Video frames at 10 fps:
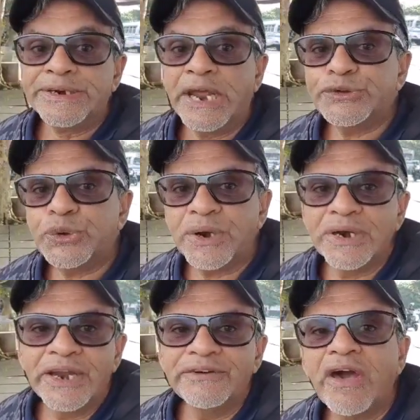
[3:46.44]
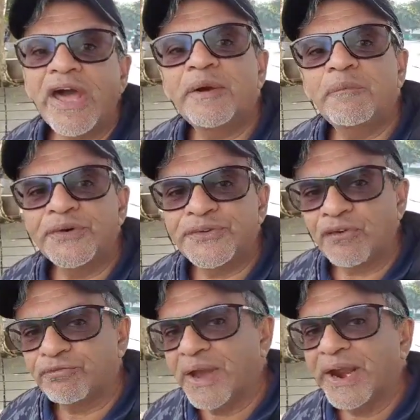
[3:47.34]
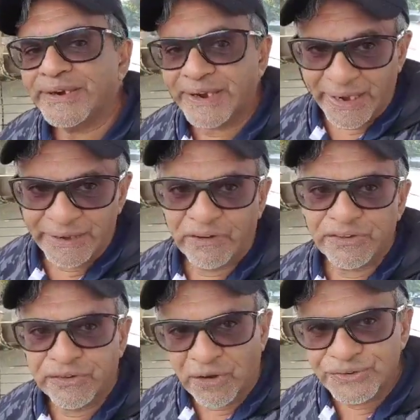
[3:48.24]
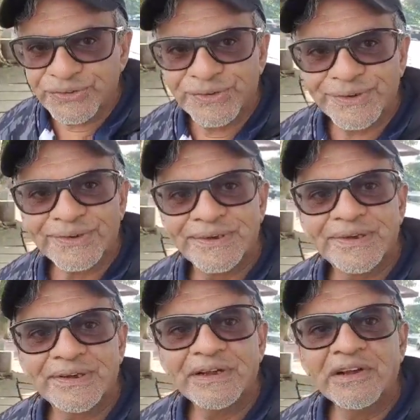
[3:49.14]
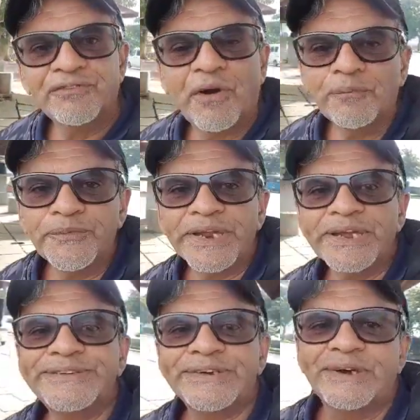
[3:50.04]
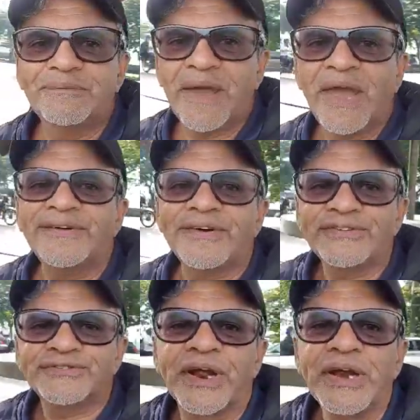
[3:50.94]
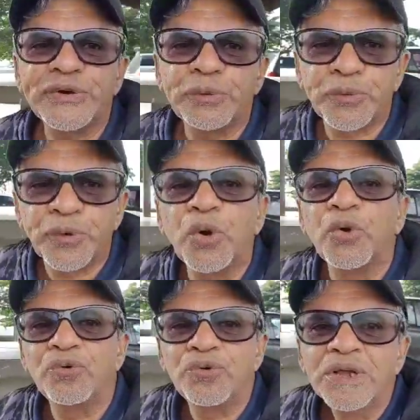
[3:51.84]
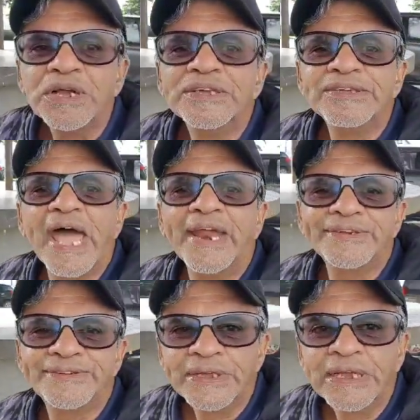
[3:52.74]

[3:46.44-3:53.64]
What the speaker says: natural environment of mankind was lost. From nature, man was trying to prove, and